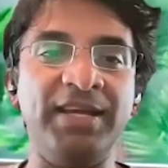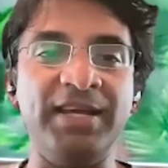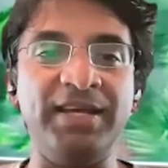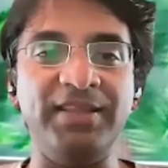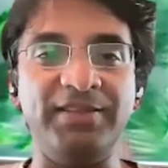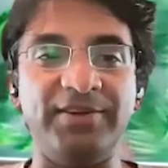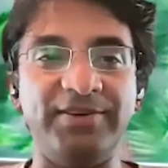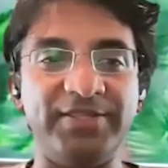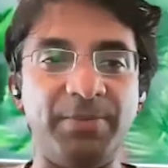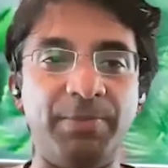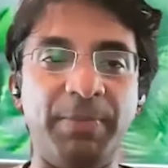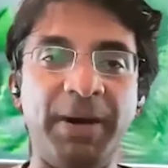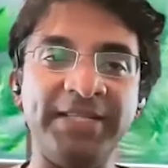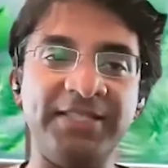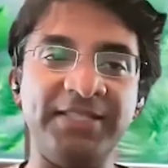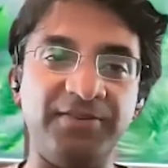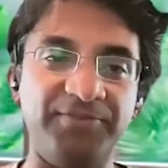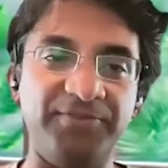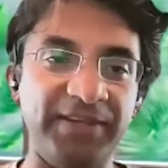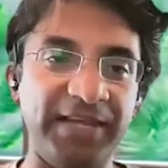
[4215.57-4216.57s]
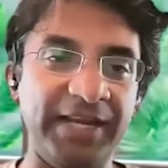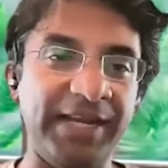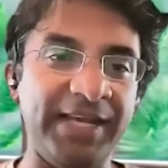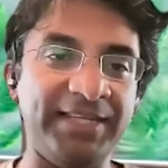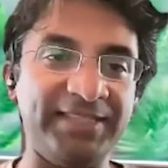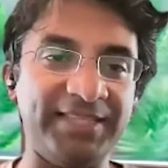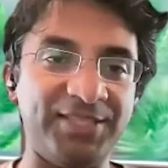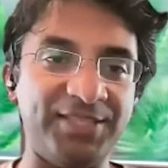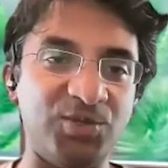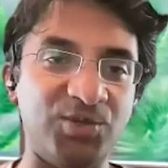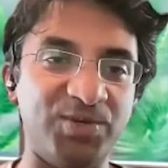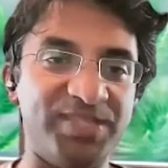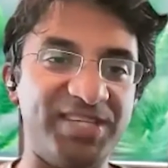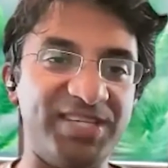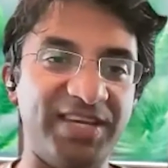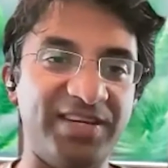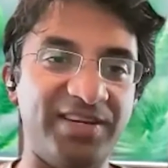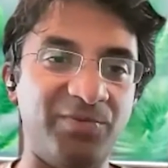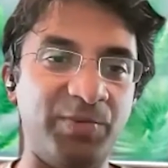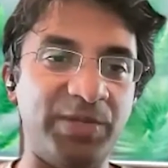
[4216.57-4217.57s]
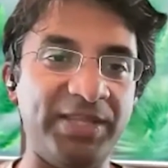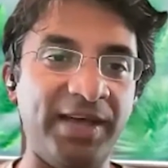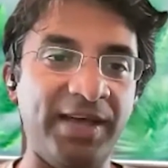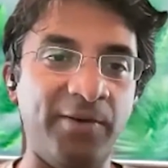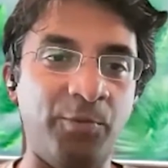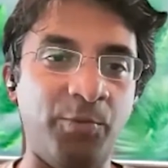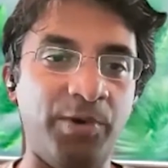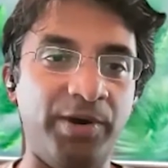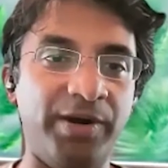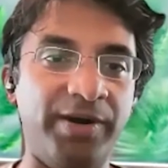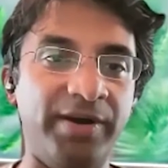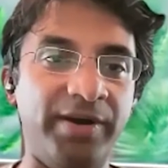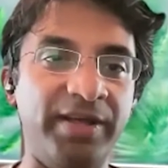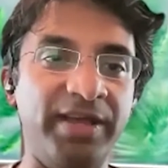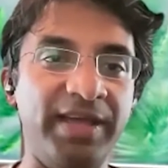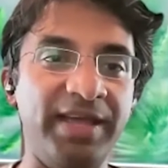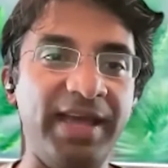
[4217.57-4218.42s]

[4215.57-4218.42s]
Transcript: There's a bunch of feelings associated with that word.